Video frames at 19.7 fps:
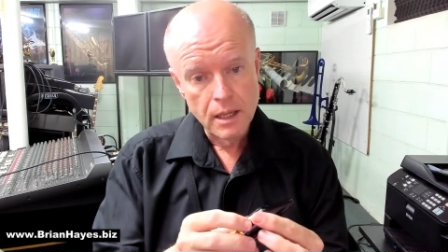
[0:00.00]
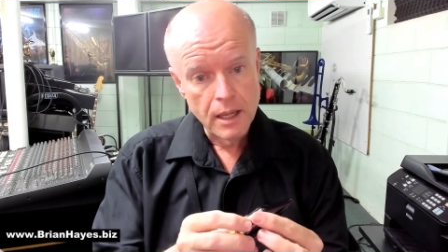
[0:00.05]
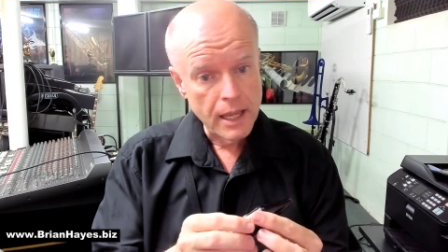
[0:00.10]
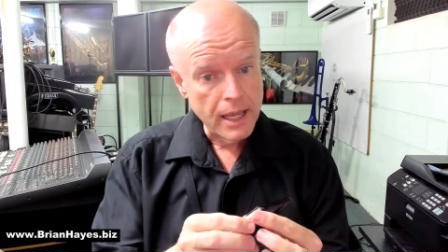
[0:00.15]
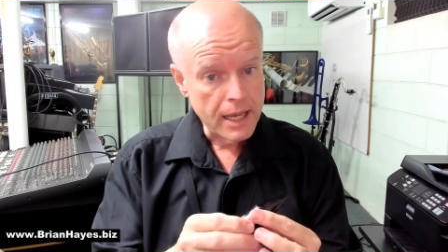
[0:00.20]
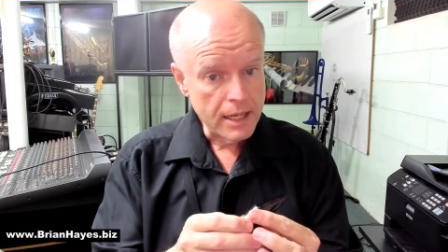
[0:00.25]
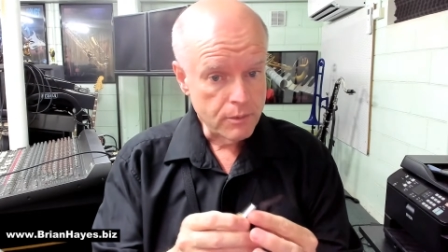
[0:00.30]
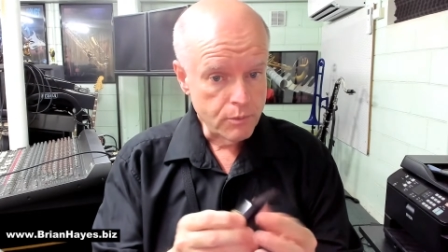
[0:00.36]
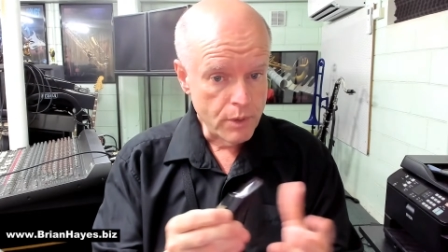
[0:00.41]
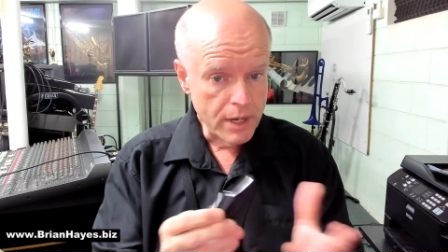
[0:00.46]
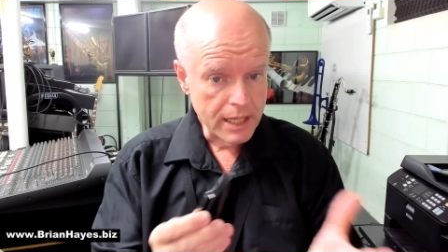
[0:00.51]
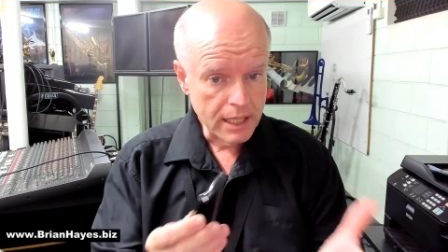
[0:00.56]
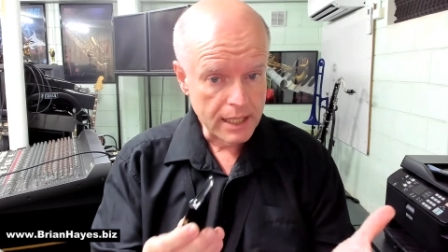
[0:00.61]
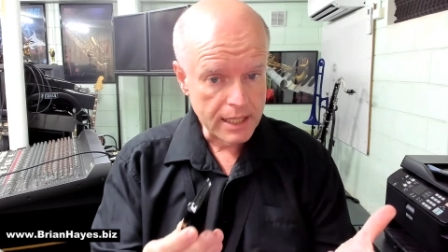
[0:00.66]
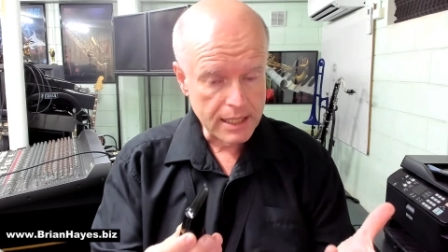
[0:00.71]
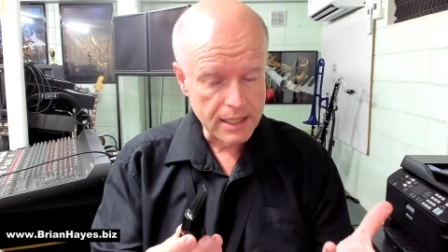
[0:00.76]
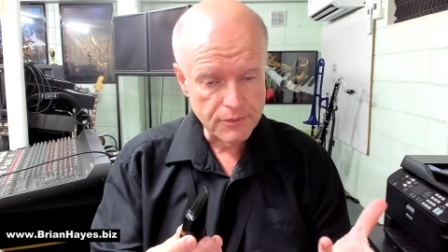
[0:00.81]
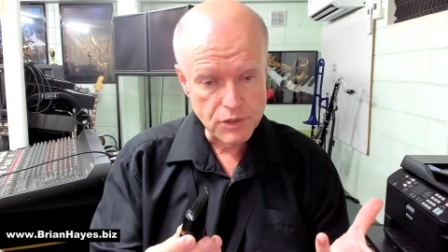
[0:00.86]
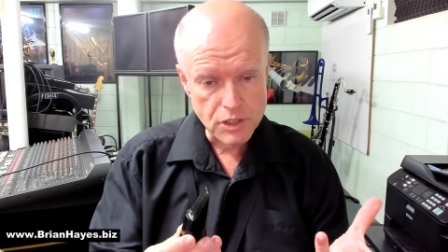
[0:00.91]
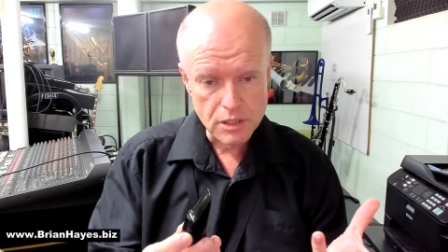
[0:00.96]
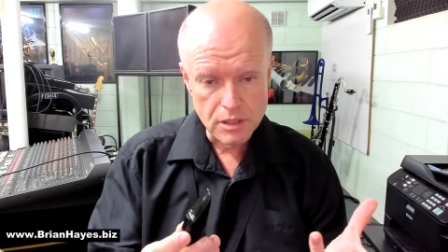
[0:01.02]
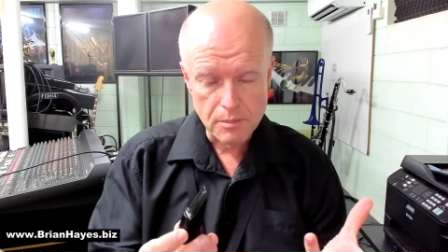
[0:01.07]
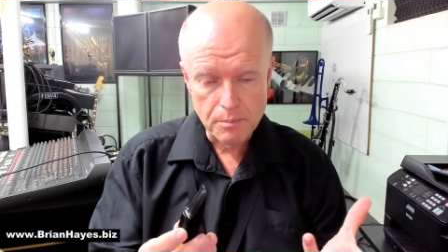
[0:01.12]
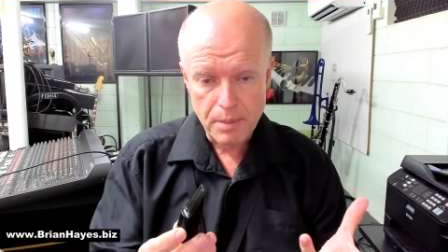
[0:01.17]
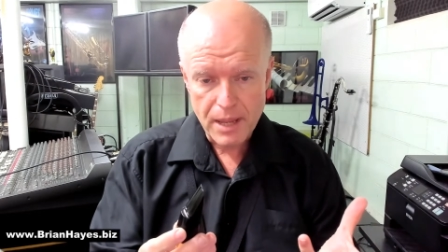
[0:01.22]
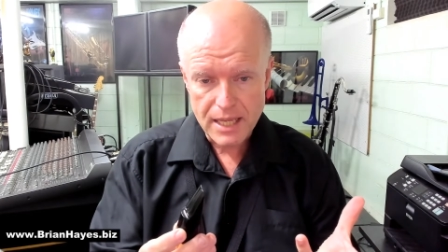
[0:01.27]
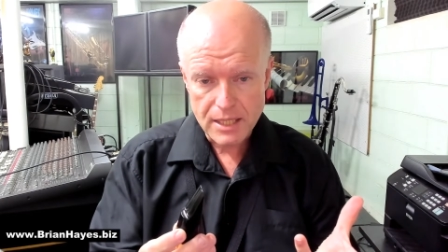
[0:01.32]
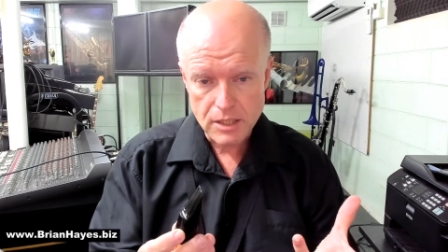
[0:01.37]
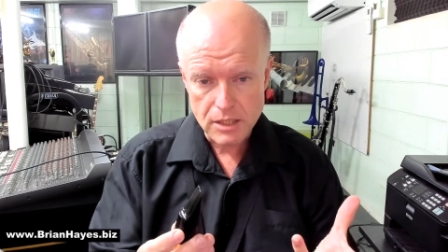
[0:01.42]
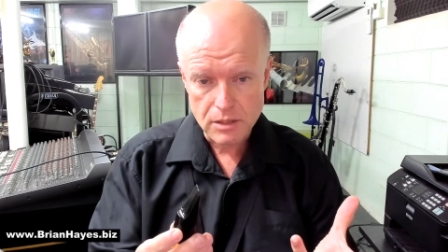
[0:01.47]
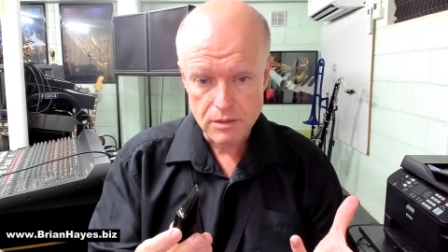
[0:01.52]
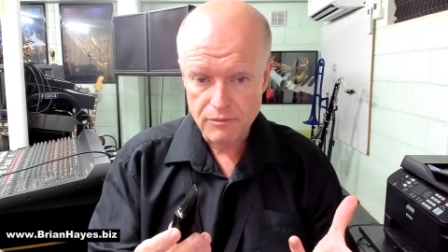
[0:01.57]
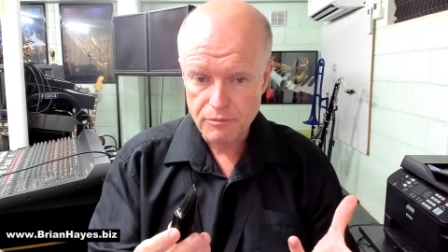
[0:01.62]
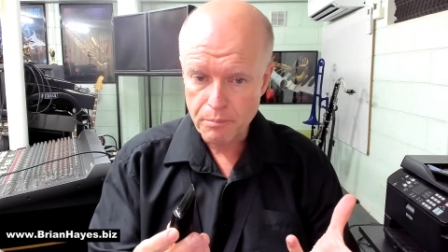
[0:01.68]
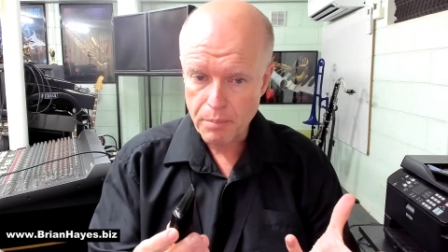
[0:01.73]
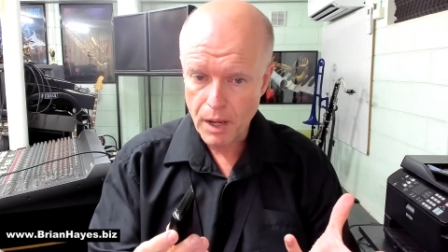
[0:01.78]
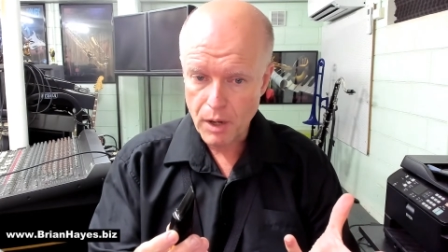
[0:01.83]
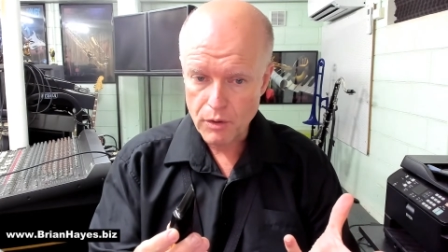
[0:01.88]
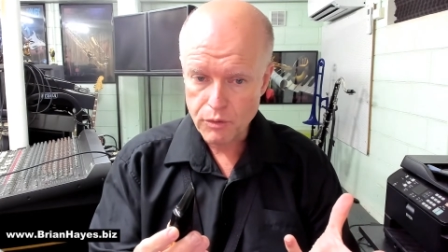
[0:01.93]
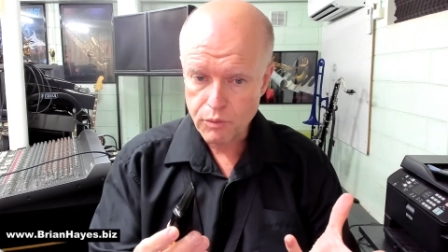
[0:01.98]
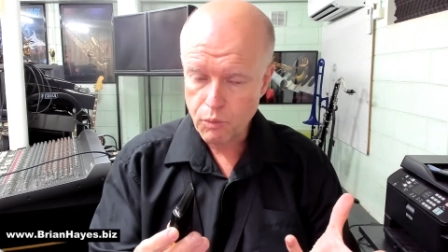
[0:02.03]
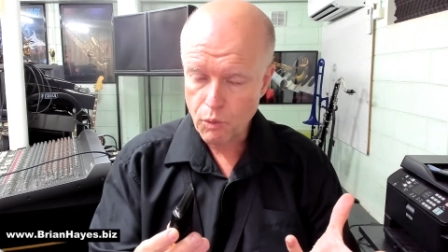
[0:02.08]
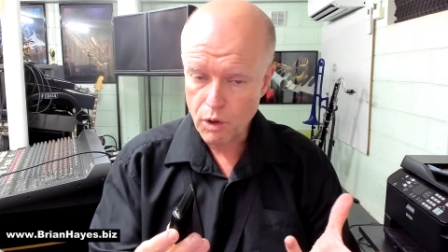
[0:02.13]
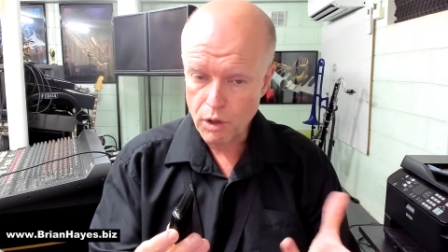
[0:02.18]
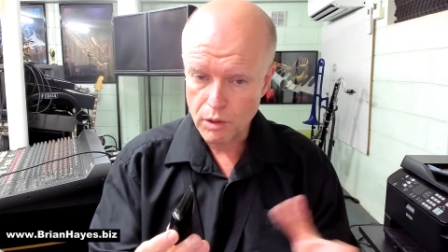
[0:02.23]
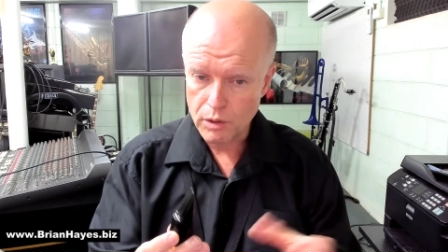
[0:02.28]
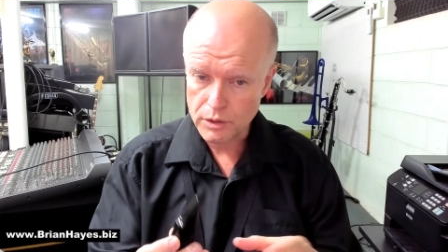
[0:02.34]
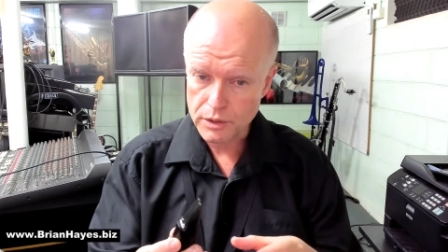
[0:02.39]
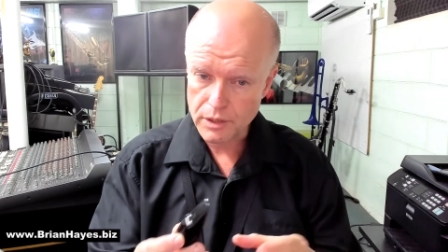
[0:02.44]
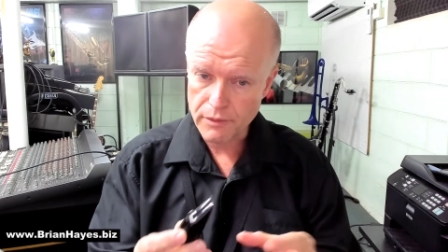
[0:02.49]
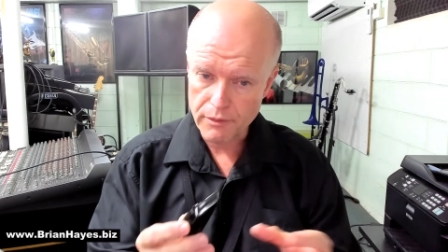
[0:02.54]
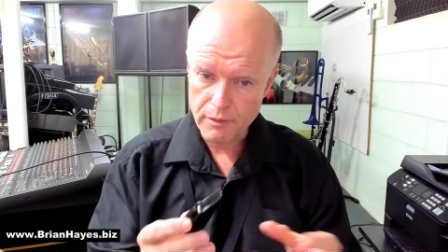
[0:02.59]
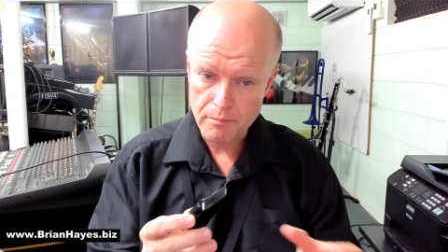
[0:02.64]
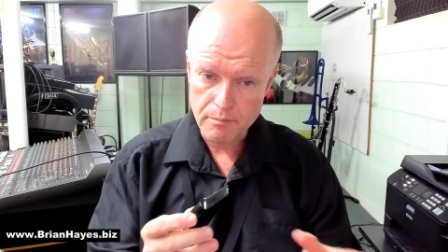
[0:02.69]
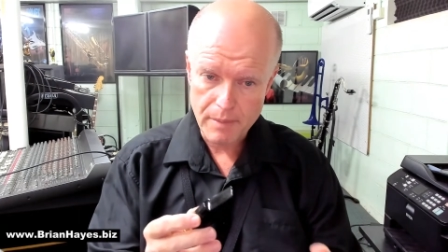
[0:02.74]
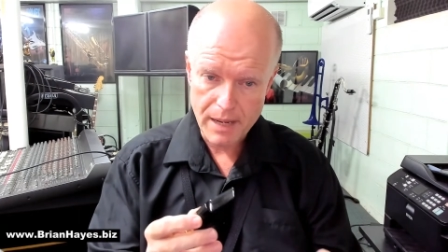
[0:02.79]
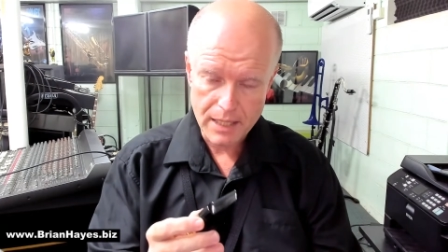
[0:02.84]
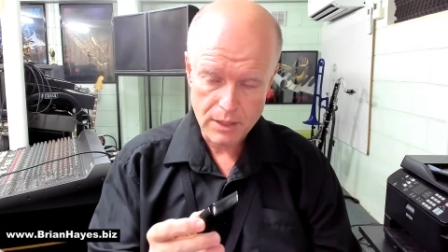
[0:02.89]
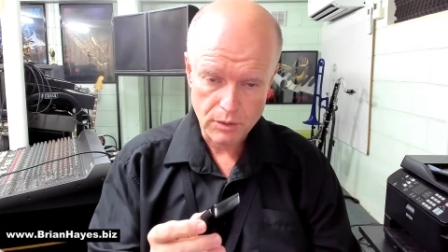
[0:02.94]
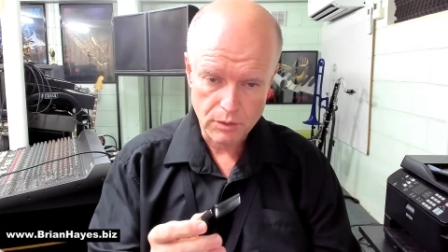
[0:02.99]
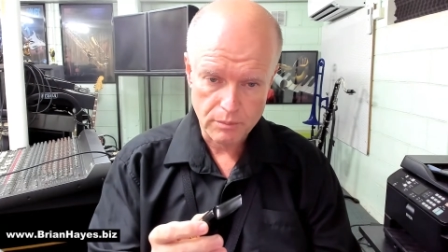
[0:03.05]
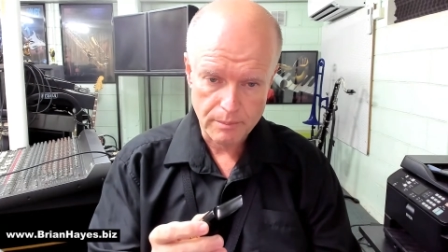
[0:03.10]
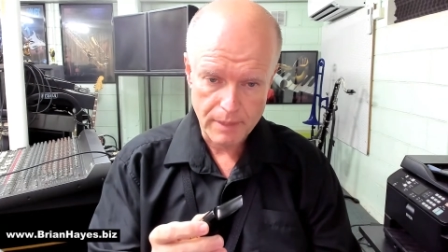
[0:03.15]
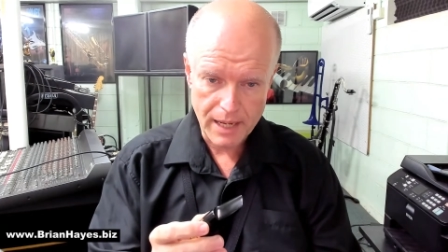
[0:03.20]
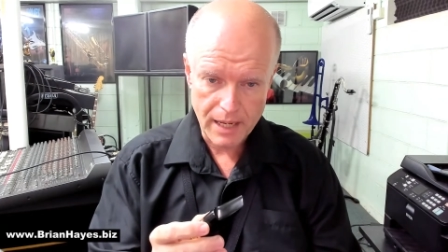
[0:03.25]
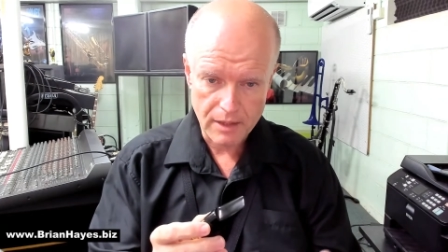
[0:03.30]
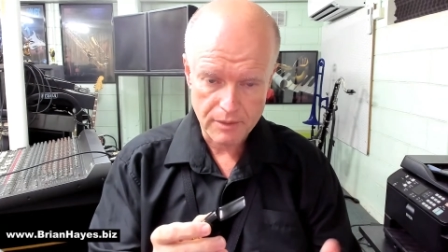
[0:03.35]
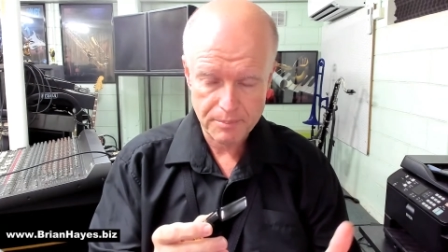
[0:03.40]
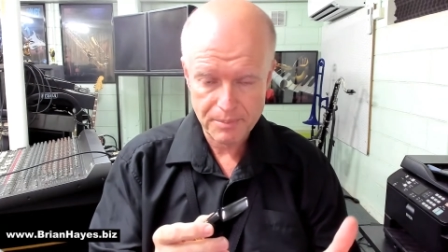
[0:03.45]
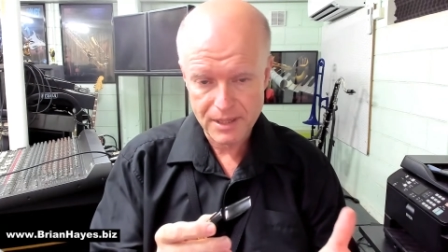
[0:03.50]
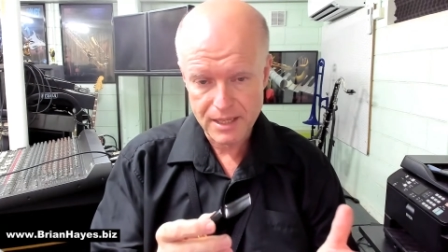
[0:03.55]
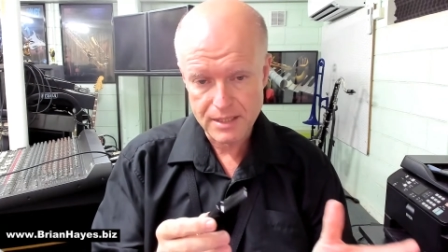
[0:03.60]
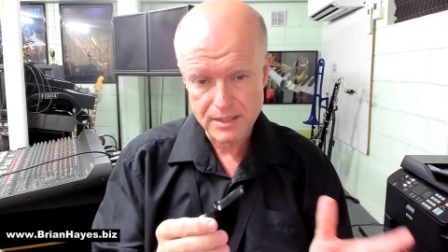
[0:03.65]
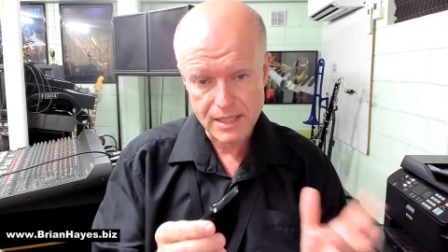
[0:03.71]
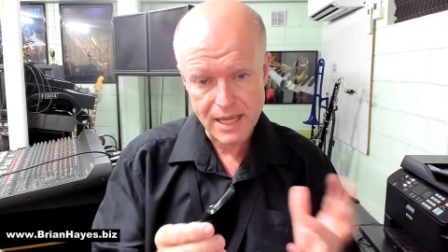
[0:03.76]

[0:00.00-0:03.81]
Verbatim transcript: It really gives you the best of both worlds of a metal mouthpiece